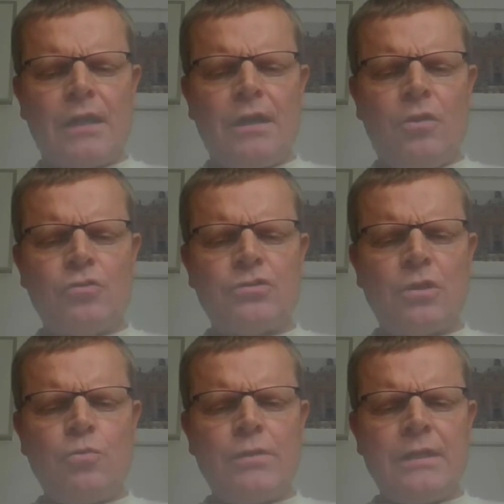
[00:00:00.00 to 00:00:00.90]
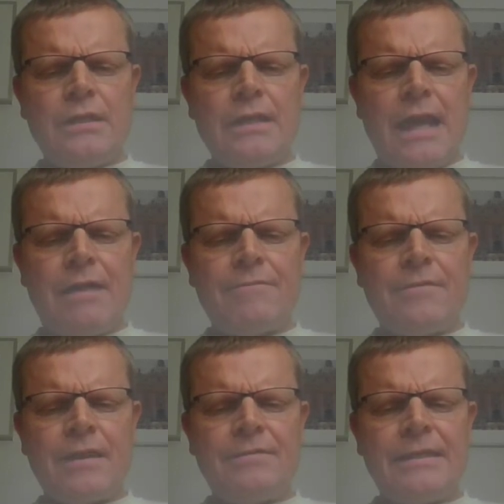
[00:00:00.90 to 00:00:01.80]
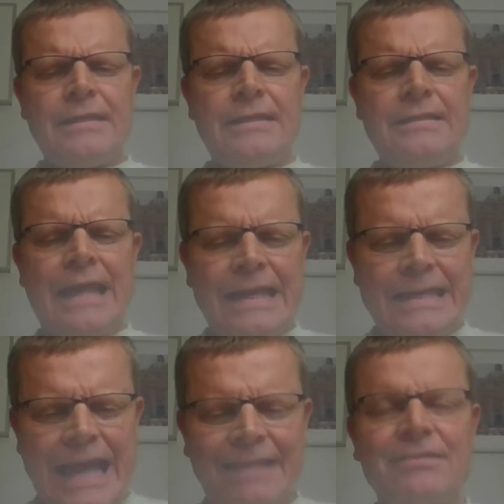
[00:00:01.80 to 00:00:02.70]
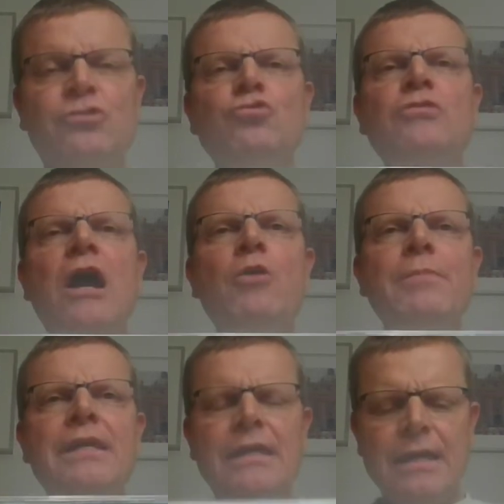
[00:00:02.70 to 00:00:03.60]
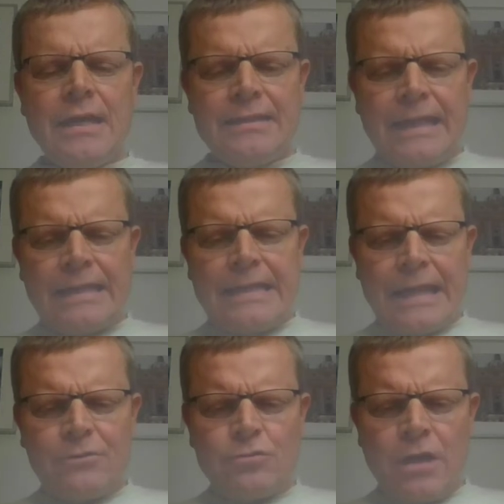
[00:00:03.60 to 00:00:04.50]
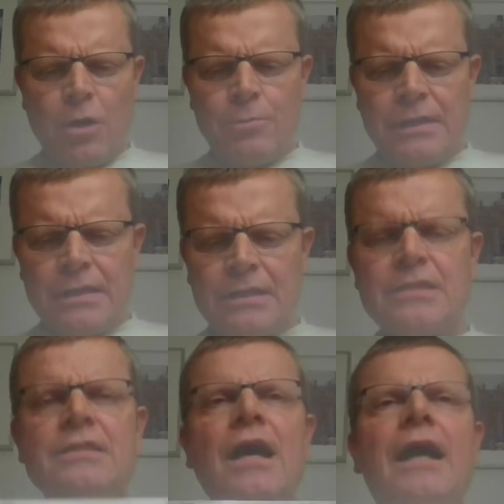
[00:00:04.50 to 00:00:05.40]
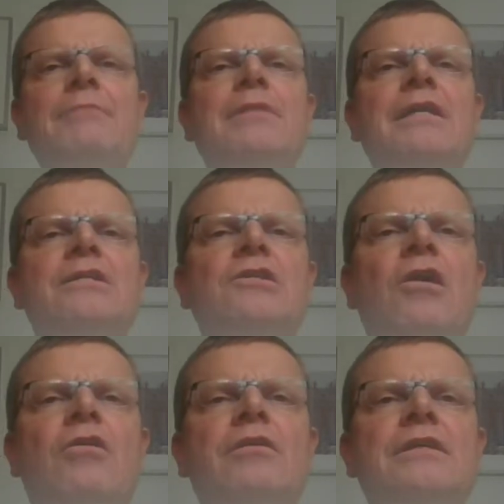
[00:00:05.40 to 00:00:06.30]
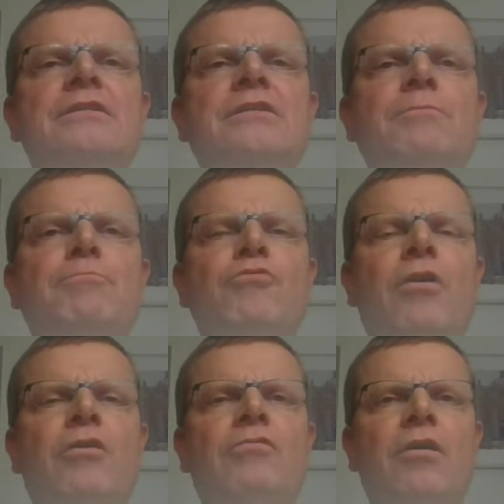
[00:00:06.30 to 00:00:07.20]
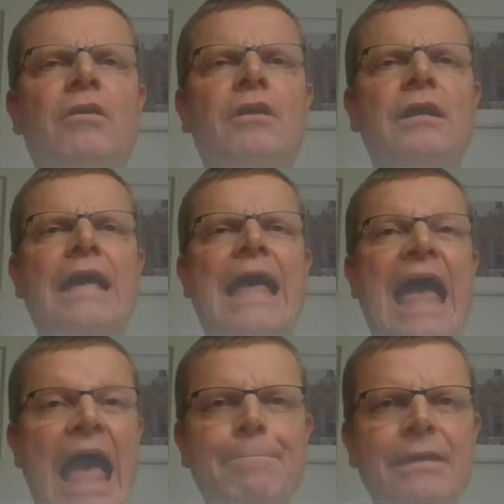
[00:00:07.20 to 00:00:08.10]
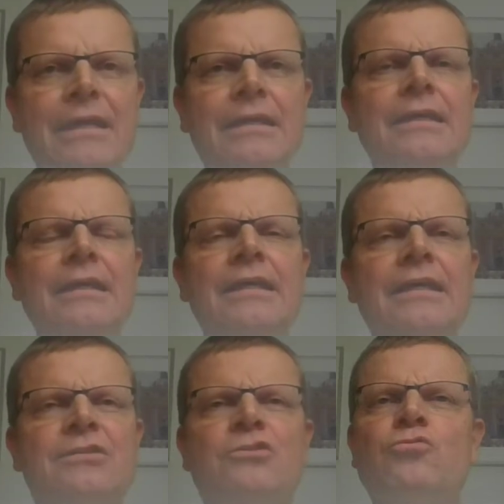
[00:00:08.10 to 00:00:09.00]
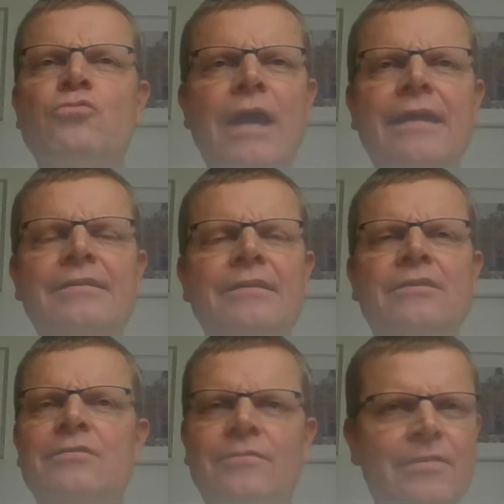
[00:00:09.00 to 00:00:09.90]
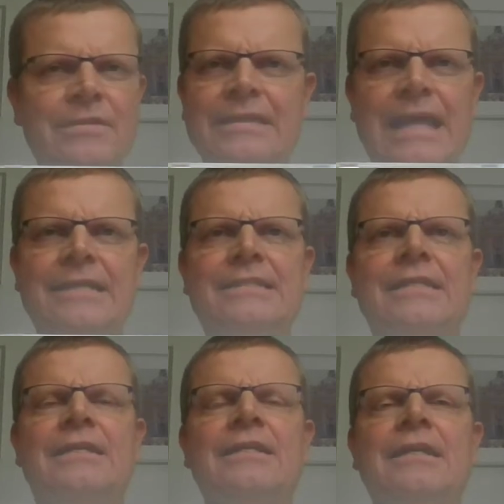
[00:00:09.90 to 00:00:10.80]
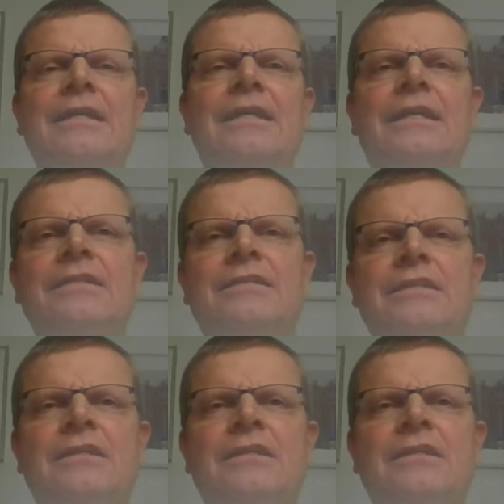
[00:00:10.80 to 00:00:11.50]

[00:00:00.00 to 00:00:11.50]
Also we have They Get to Know Me. They Get to Know Me is 9 minutes long. It's a prog rock epic. It's great. It's fantastic. It's